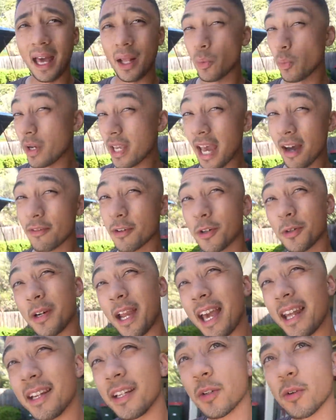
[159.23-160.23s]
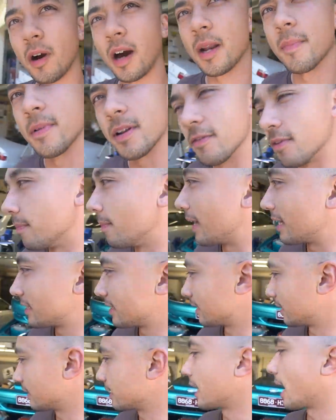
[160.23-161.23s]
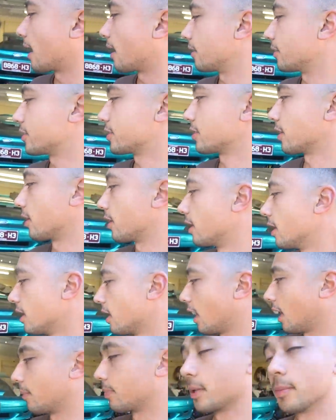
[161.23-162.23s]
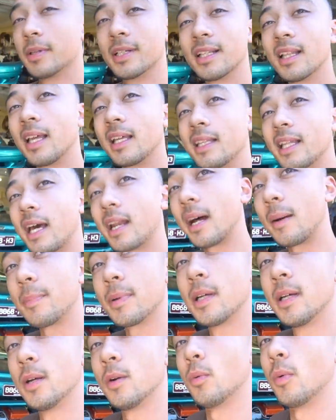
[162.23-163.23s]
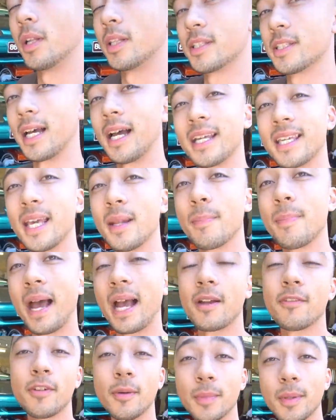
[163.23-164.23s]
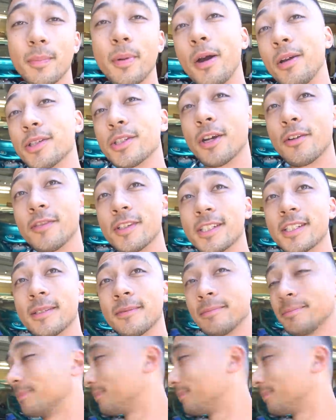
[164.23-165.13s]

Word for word: and we have created quite a bit of a mess in the garage. So I'll probably clean that up once I get back from the post office.